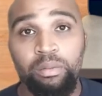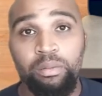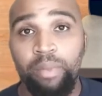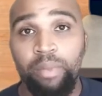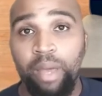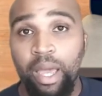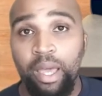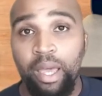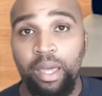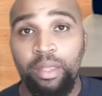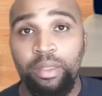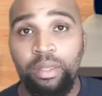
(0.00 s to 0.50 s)

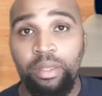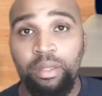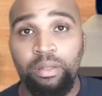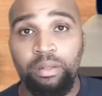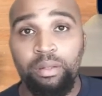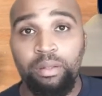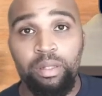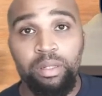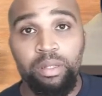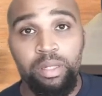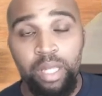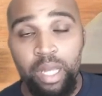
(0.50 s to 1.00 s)
math,
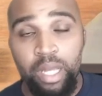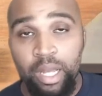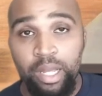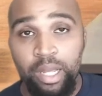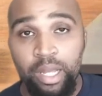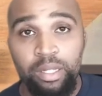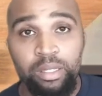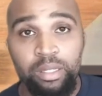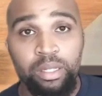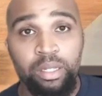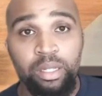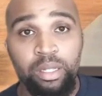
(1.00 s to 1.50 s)
the
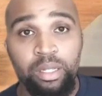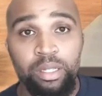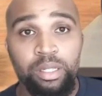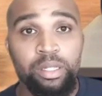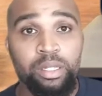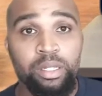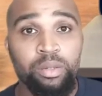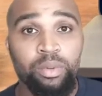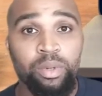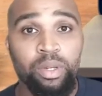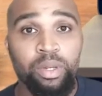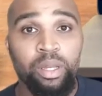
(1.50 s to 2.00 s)
science, the
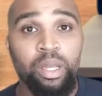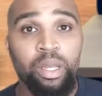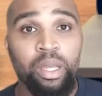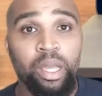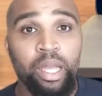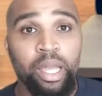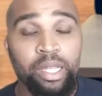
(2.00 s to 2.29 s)
history,